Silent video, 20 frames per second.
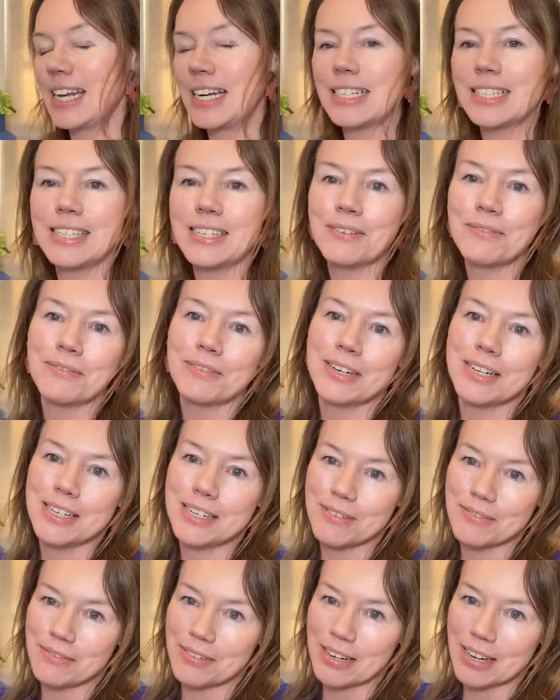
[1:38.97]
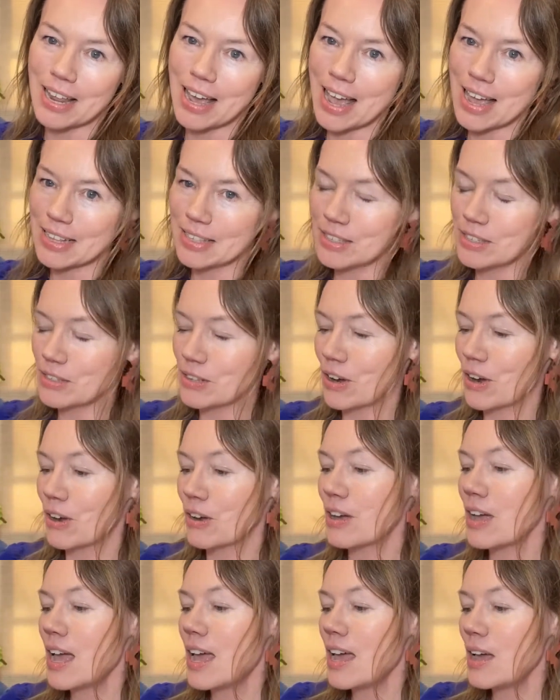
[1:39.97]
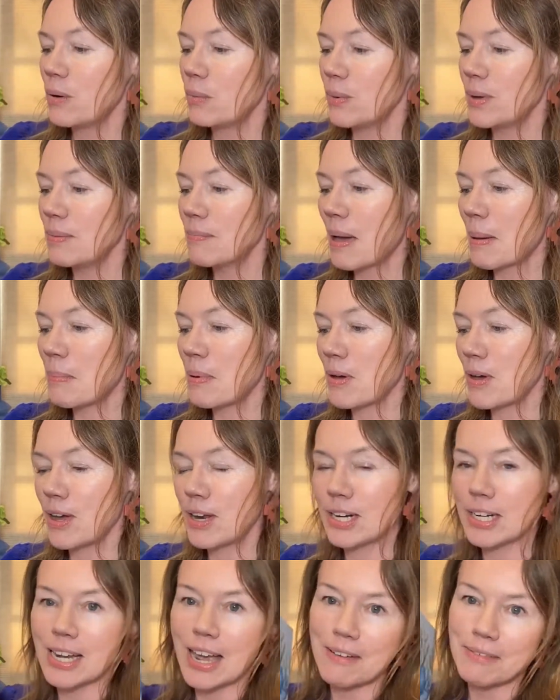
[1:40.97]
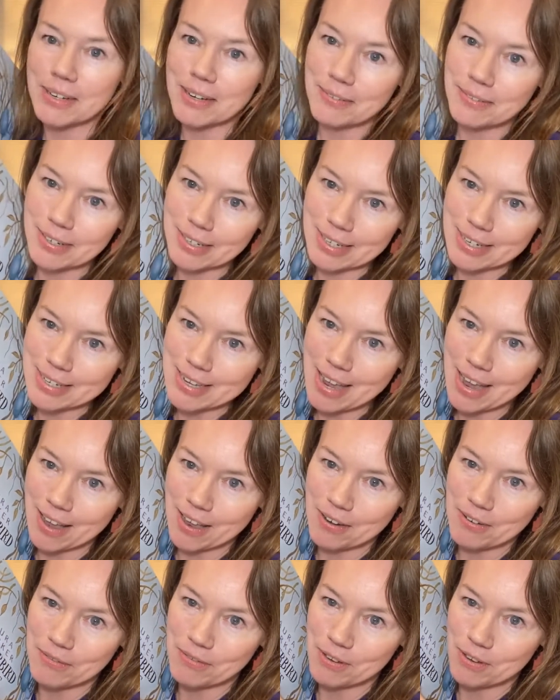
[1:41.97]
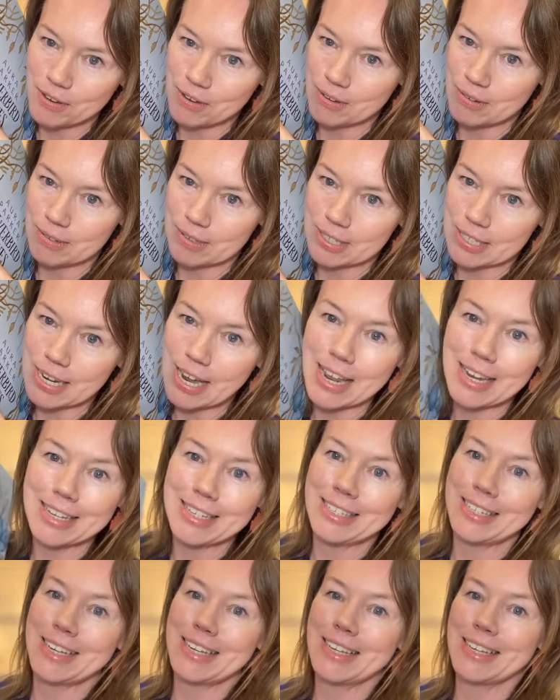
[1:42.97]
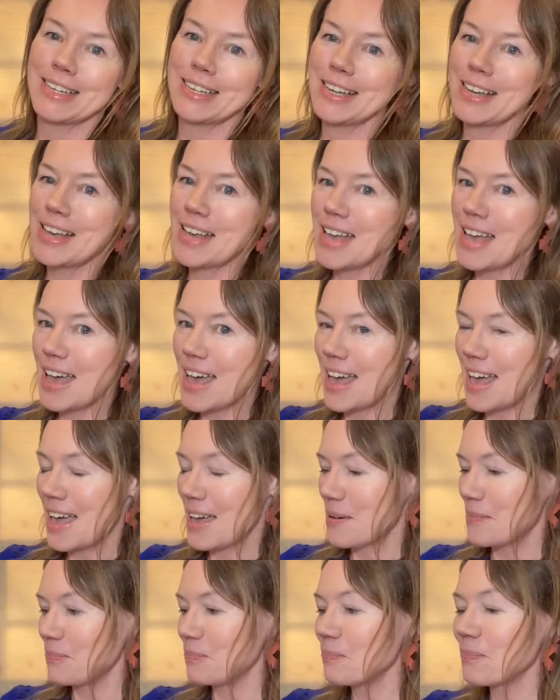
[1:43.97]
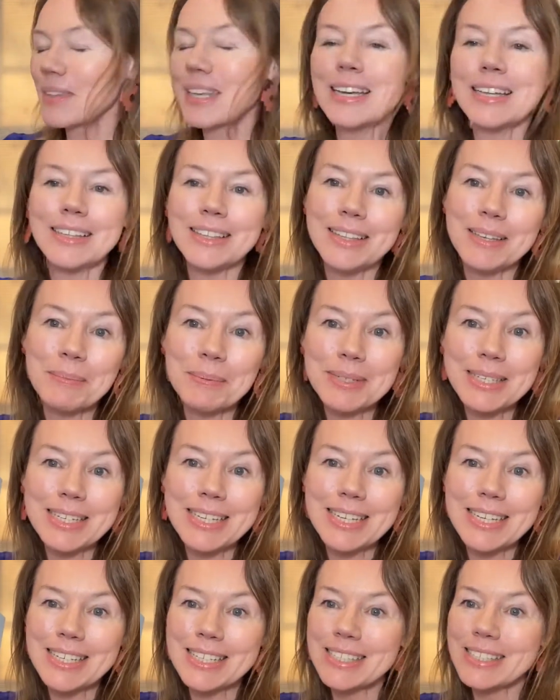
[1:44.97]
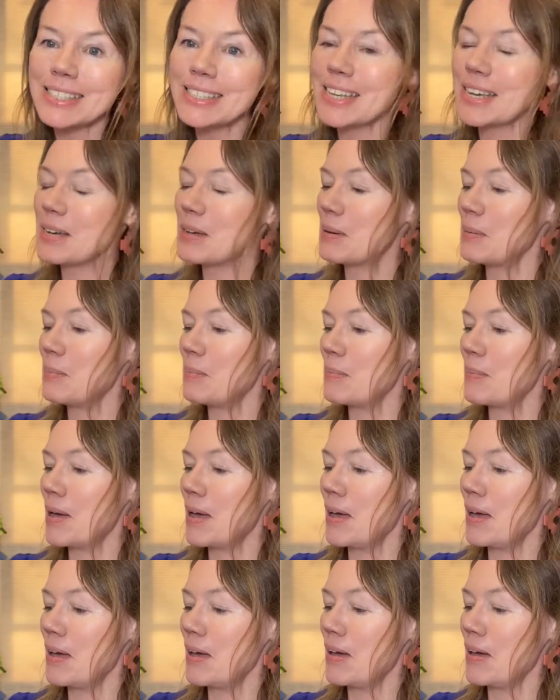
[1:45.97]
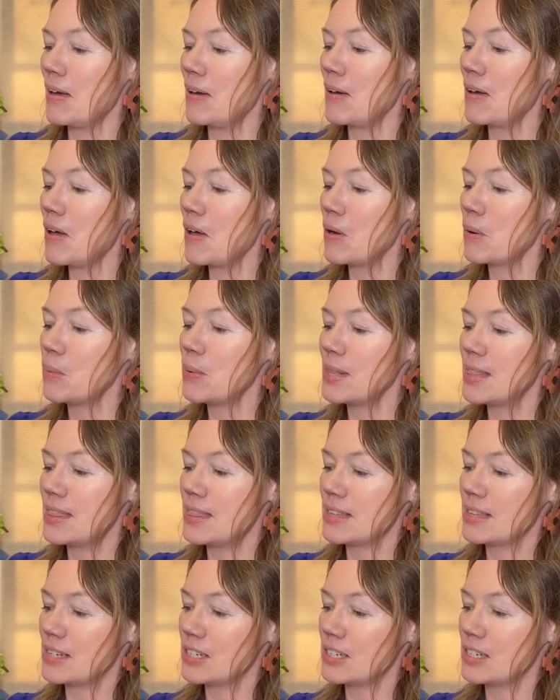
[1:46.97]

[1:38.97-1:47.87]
and it's different in different lights. So with my bird, I've definitely taken a few stylistic liberties with the